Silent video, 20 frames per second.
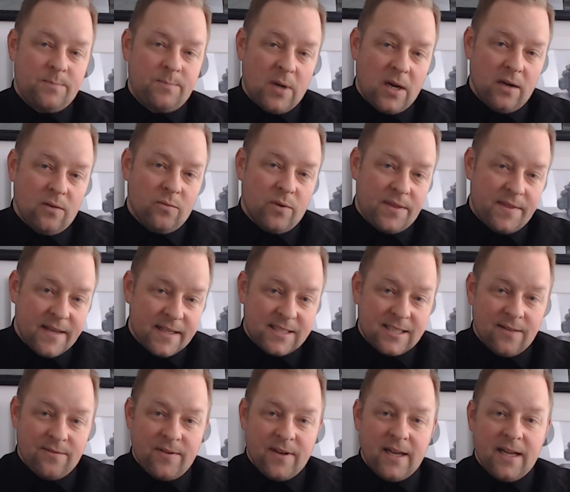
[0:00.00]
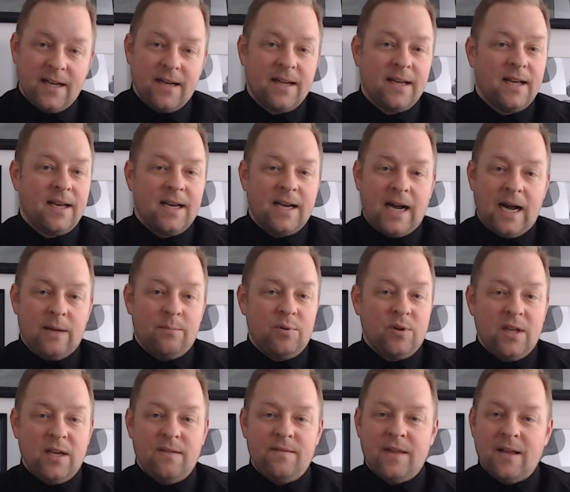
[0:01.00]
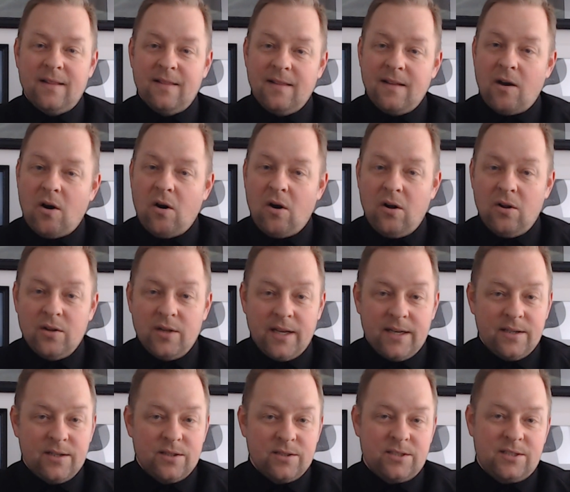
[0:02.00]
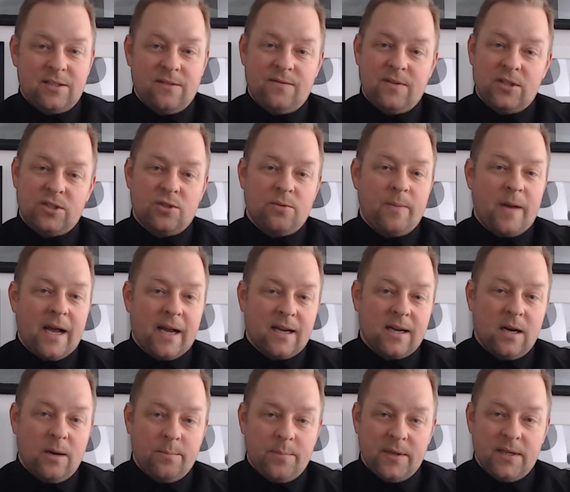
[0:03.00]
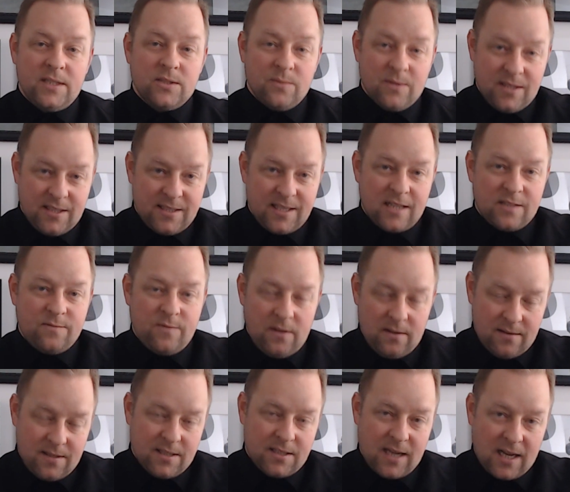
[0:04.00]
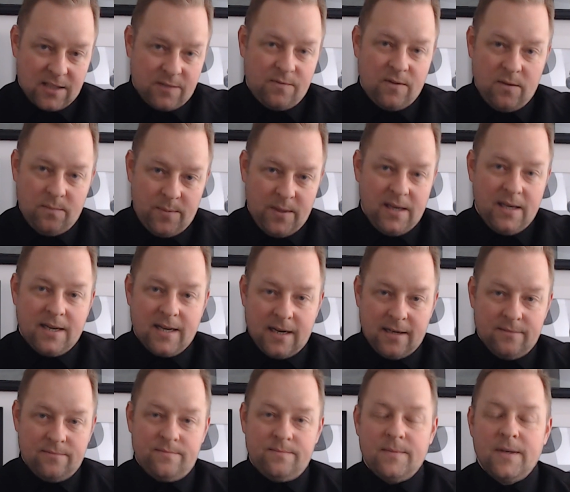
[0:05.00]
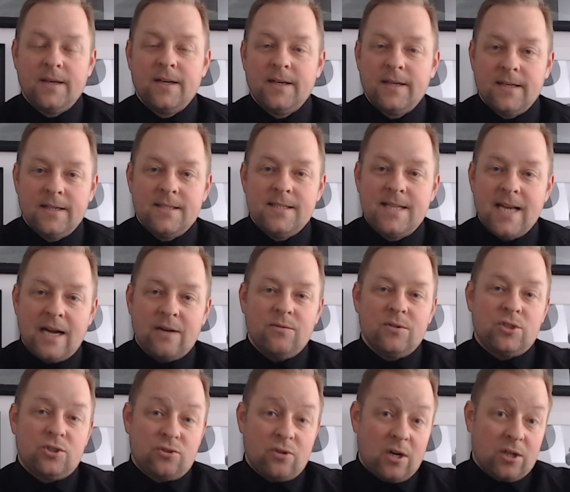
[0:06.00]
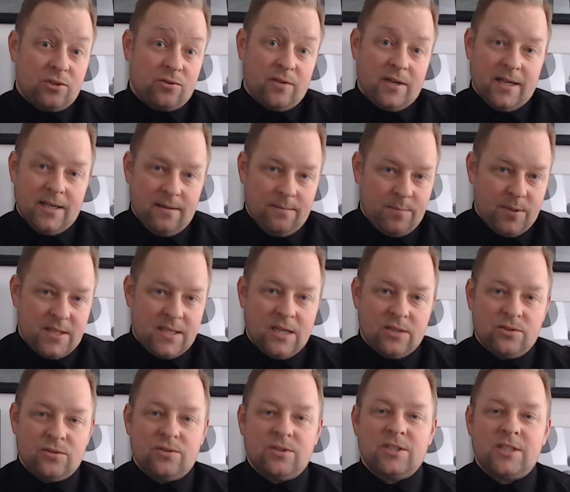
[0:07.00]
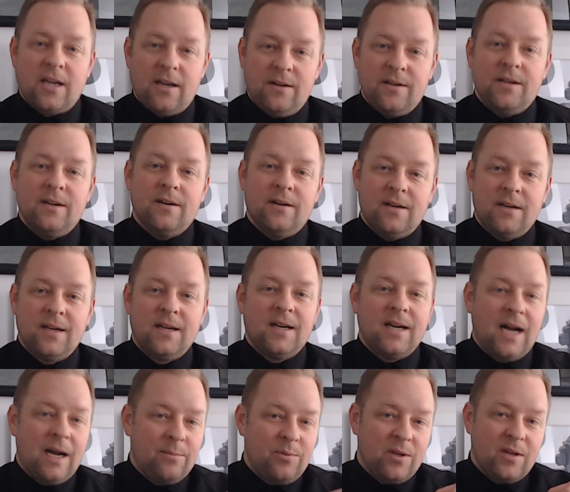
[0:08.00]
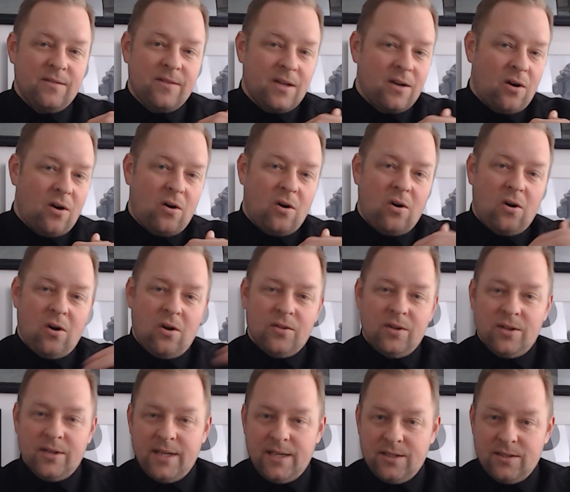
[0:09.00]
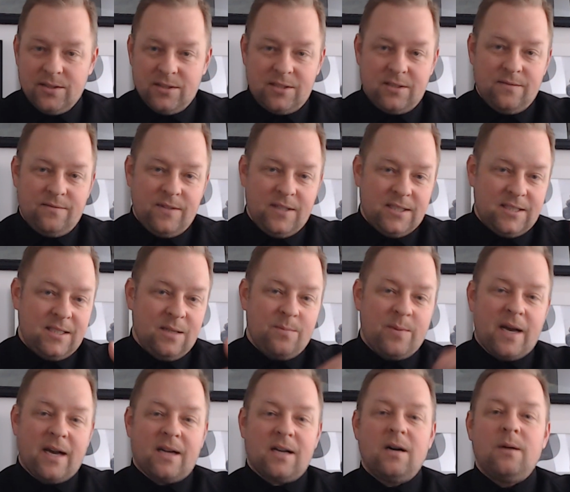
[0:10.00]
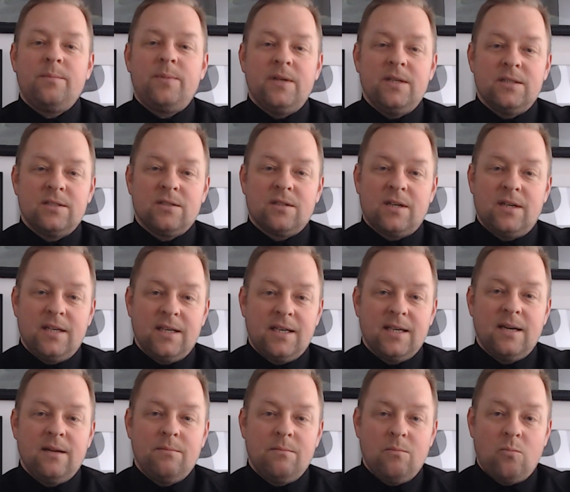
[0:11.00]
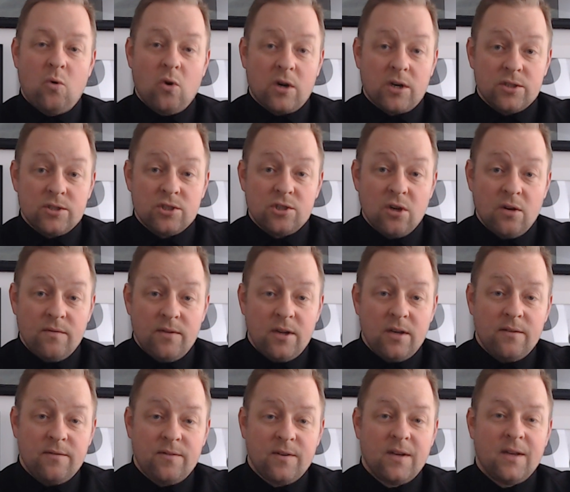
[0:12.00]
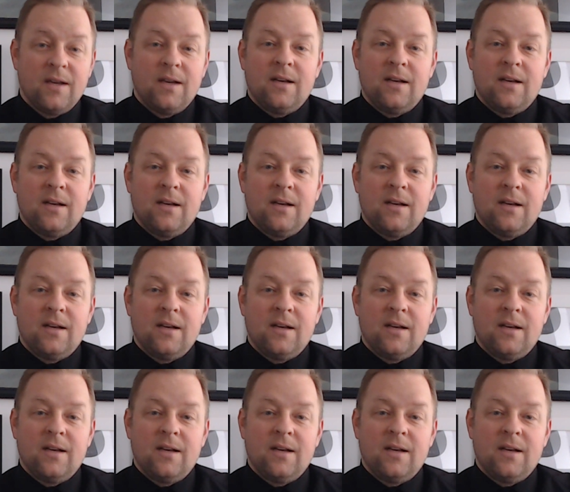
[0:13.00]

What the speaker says: But with this event, I believe that all lenders to venture-backed companies with this SVB kind of debt restructuring and potential sale here, I believe that all the lenders to VC-backed companies are going to get more conservative.